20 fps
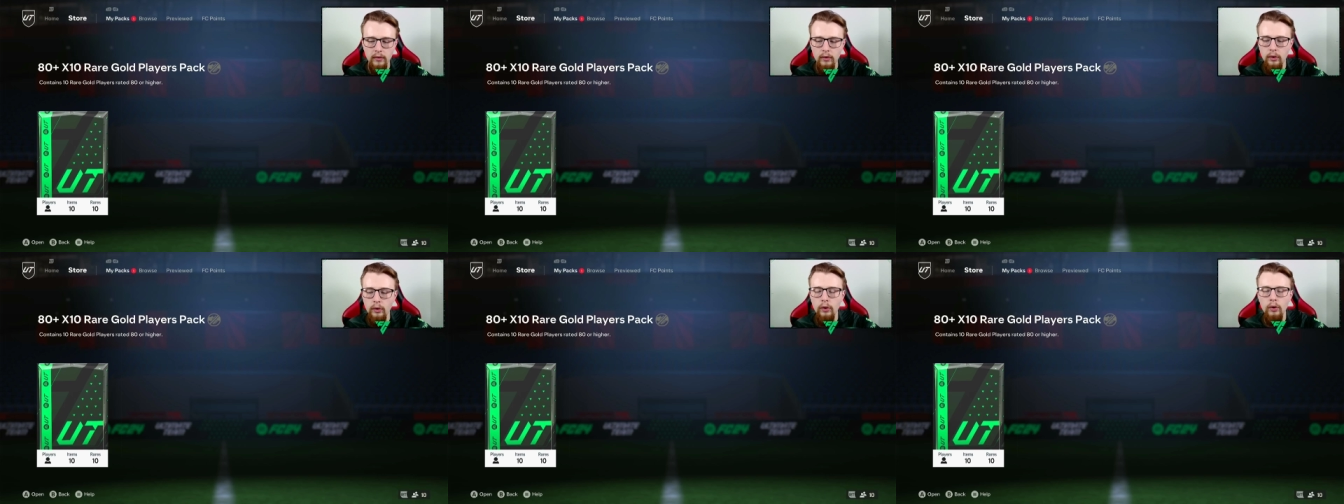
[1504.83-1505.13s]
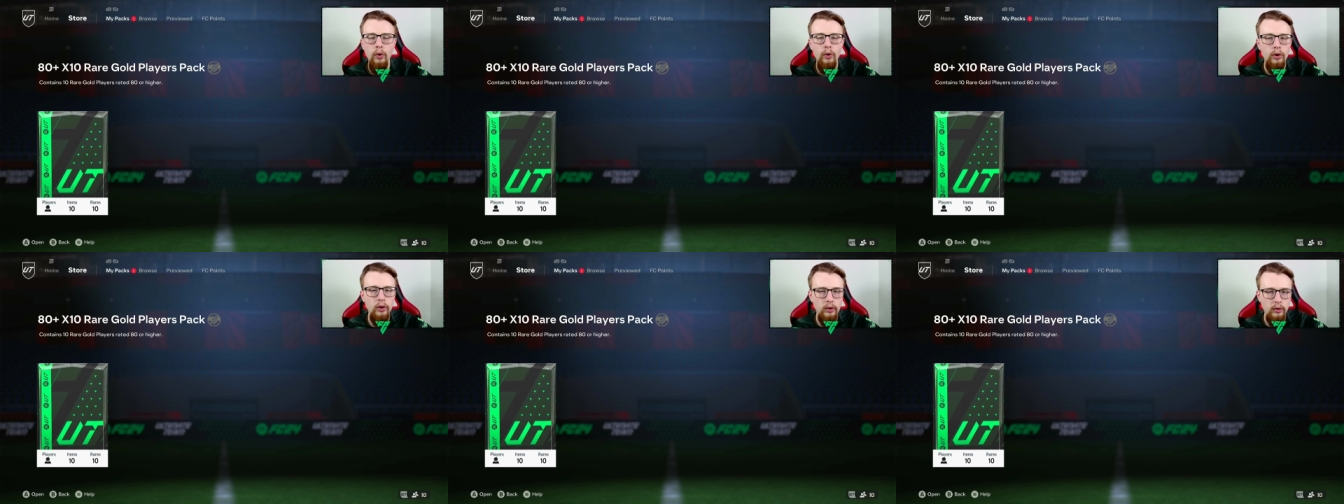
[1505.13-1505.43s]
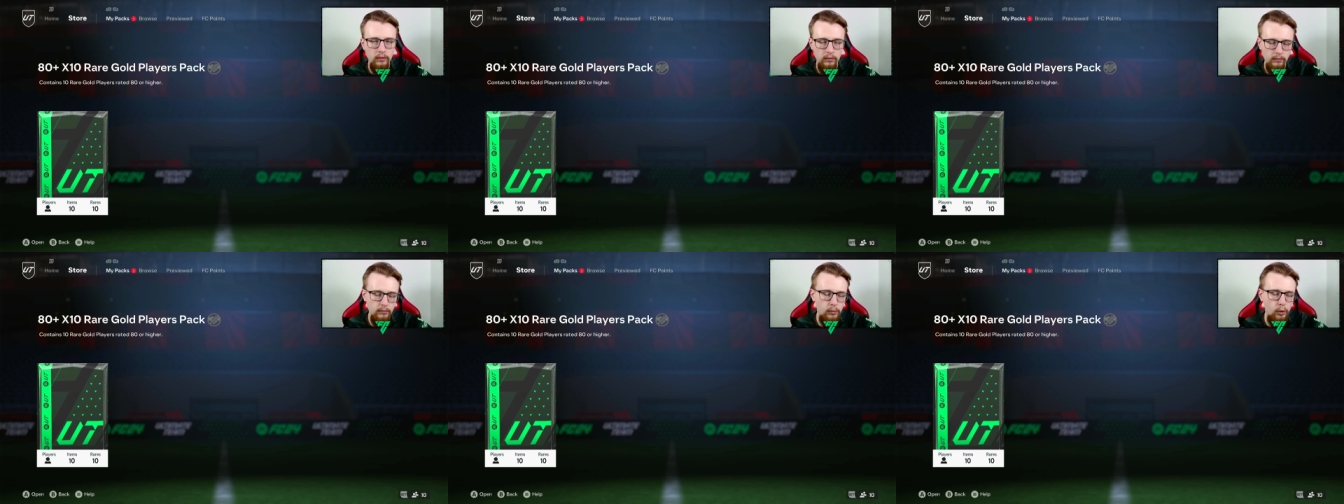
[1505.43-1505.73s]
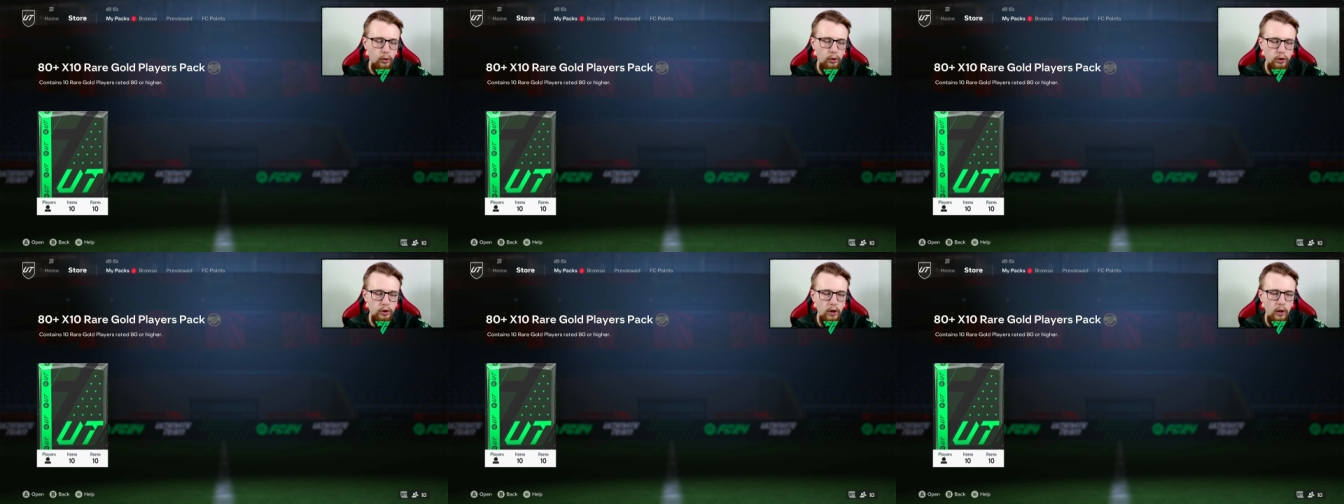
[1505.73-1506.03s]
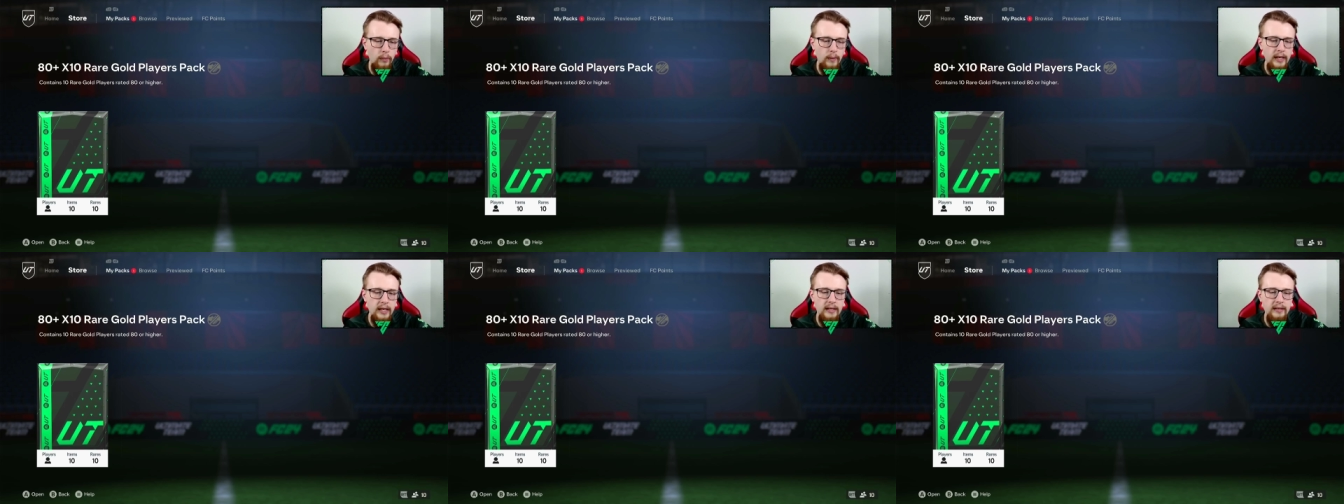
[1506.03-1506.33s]
look more so
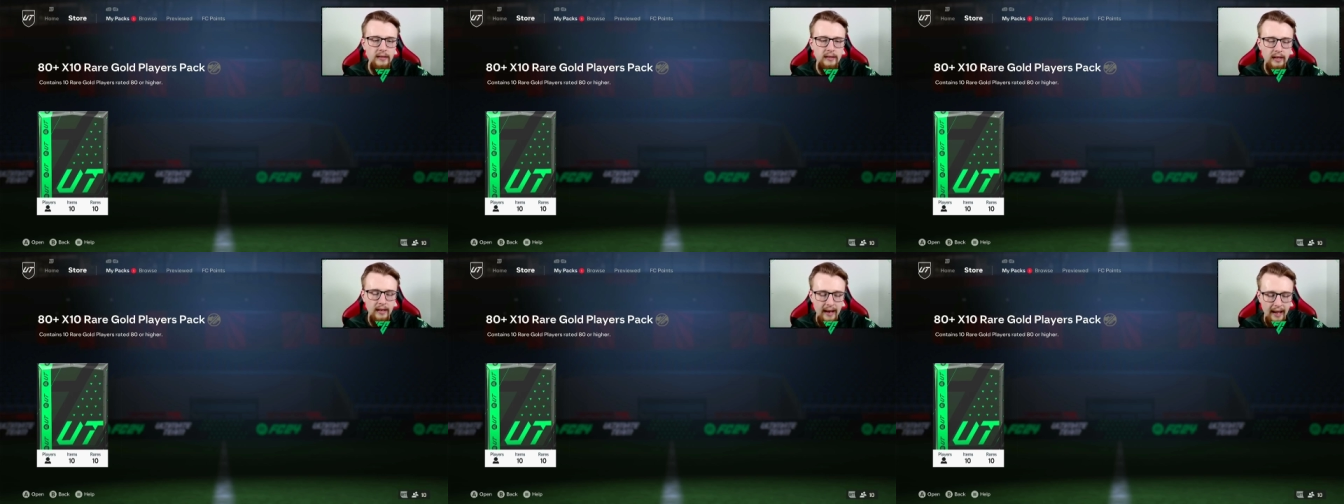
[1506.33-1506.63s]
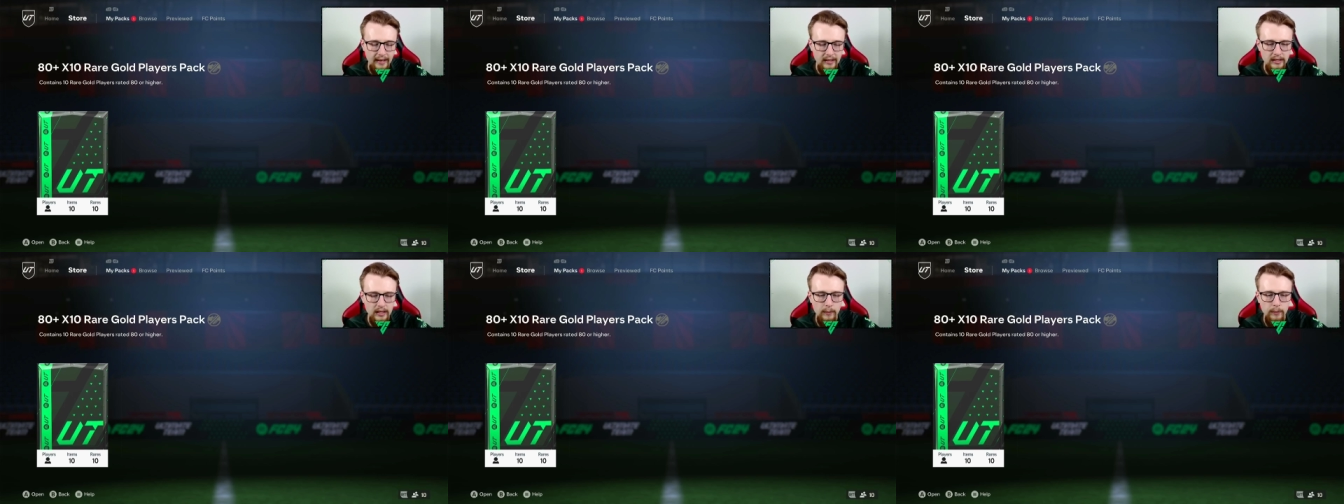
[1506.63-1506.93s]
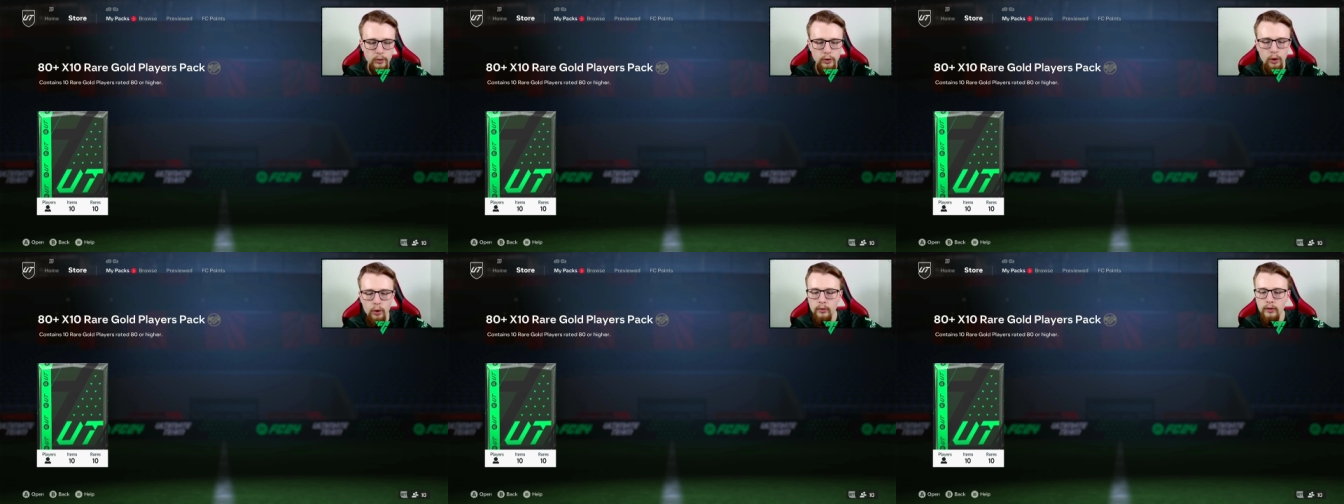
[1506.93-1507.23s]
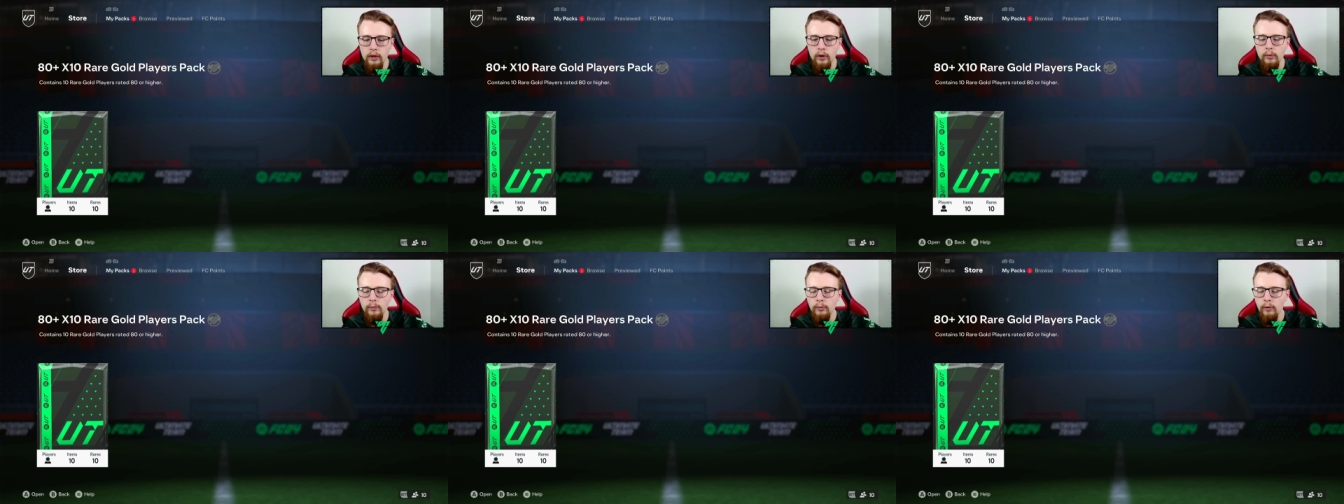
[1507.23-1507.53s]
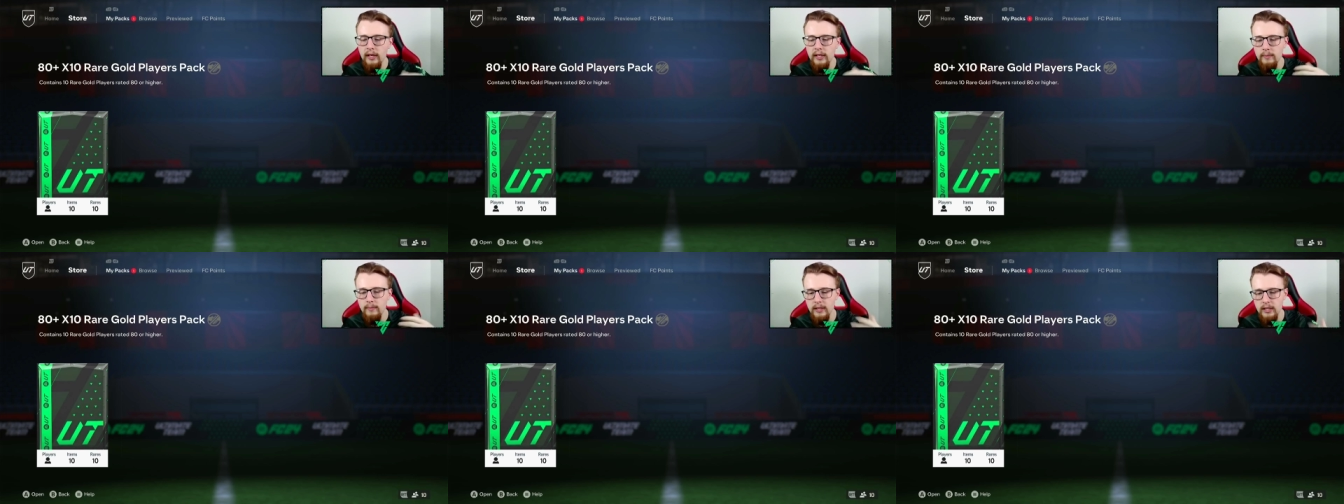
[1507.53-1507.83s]
in the next episode at
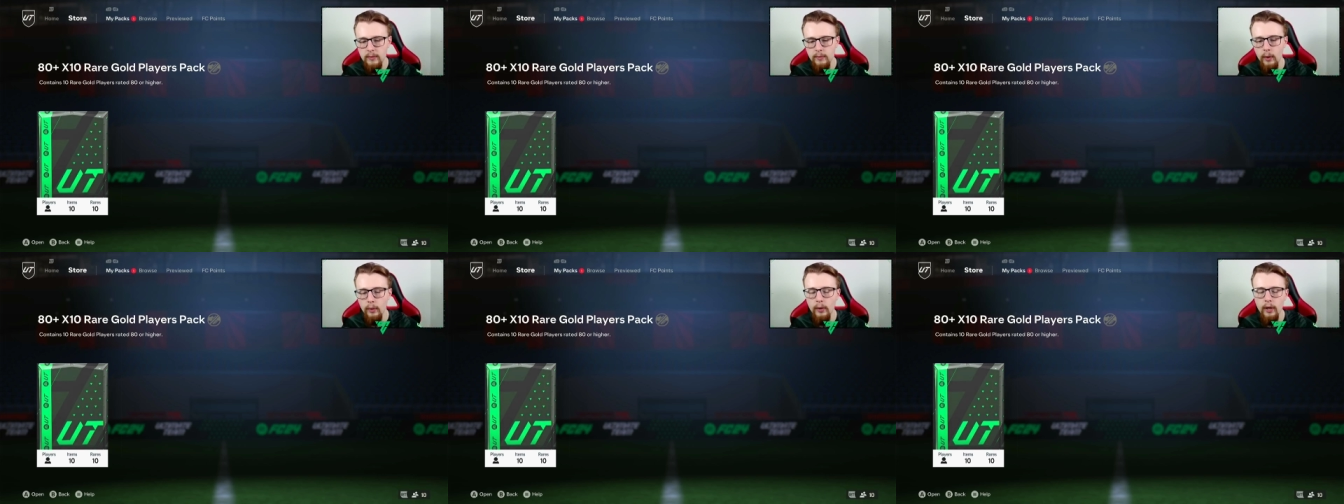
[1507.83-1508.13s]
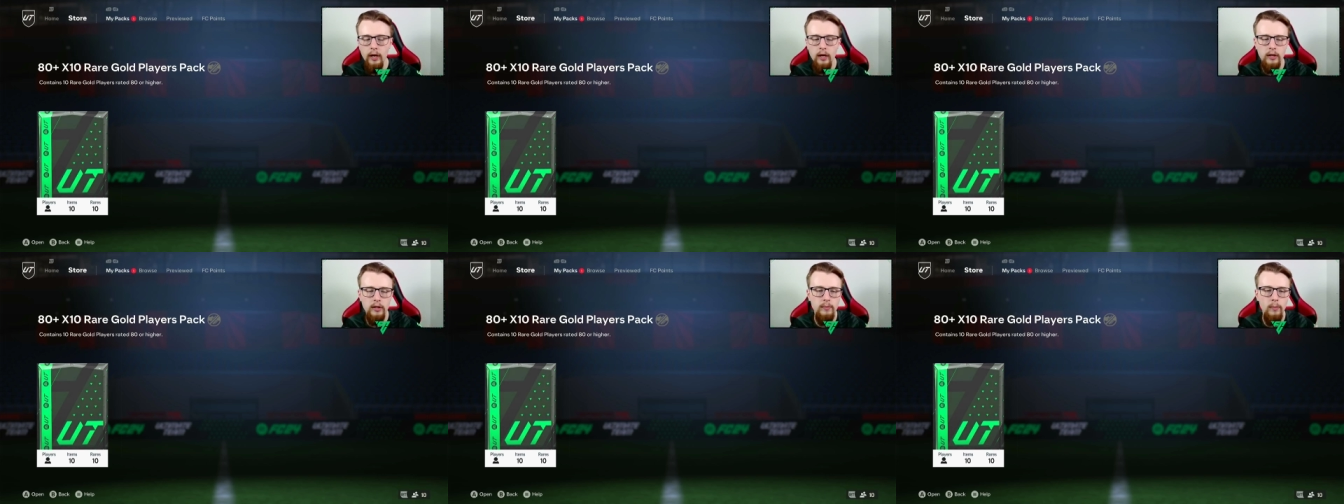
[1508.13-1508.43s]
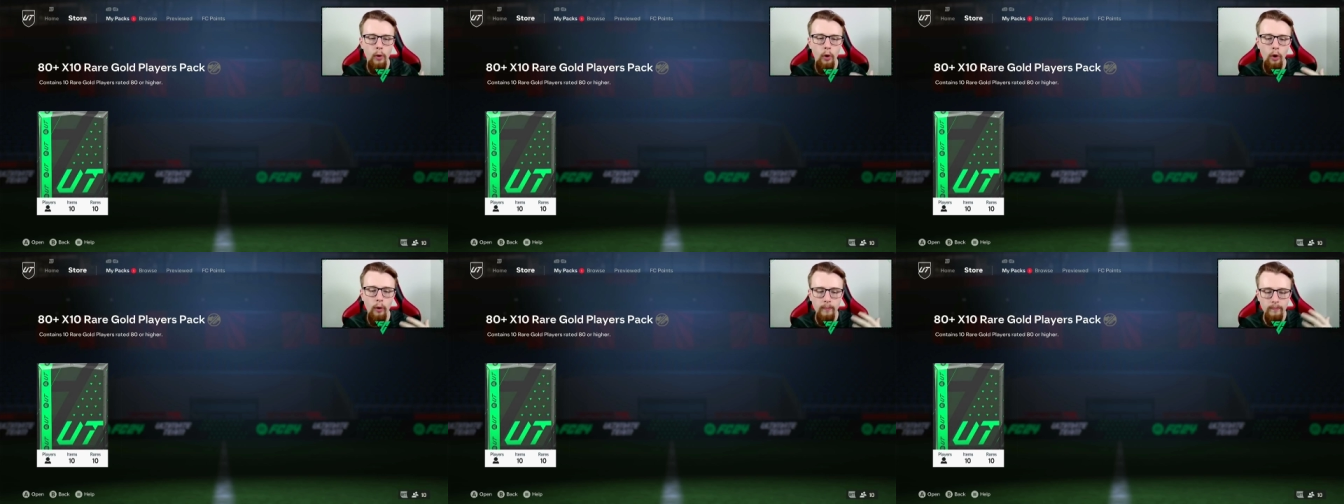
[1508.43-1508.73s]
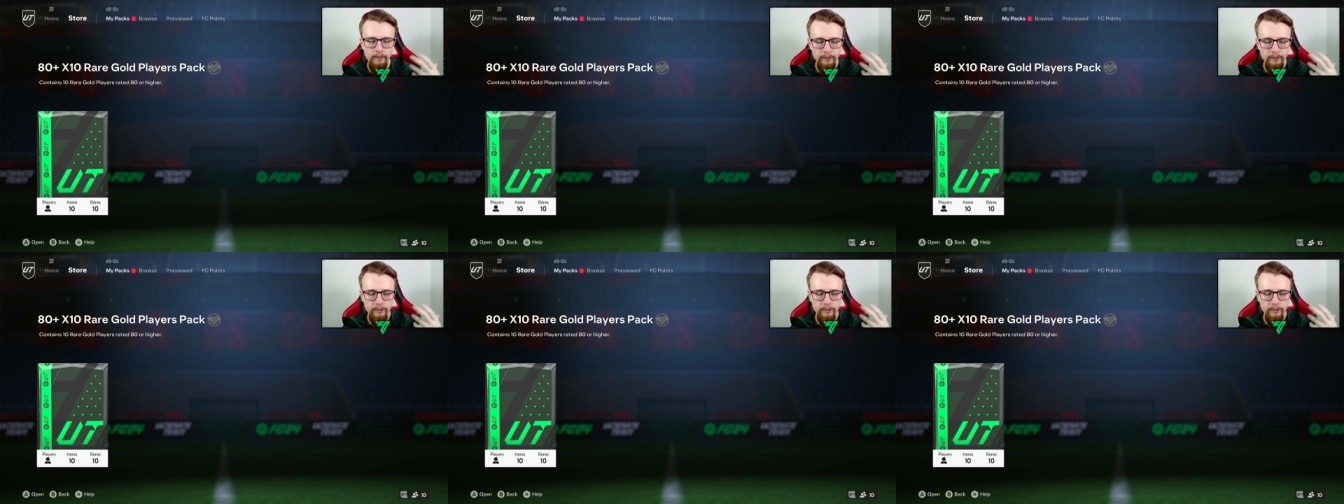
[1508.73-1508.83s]
upgrading Missy Bo Kearns more.